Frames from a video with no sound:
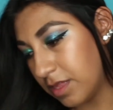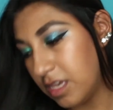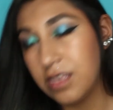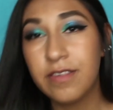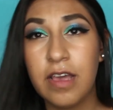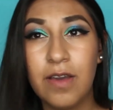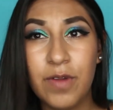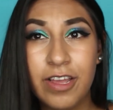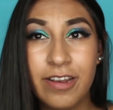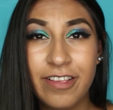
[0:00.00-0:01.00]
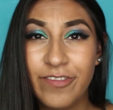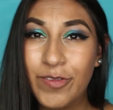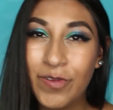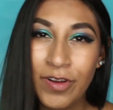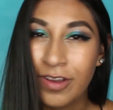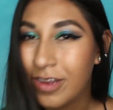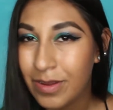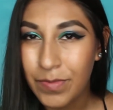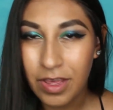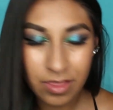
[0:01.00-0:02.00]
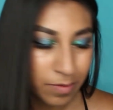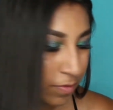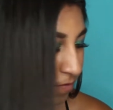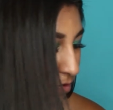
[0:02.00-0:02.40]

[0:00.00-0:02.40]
These, I went in store and bought them, of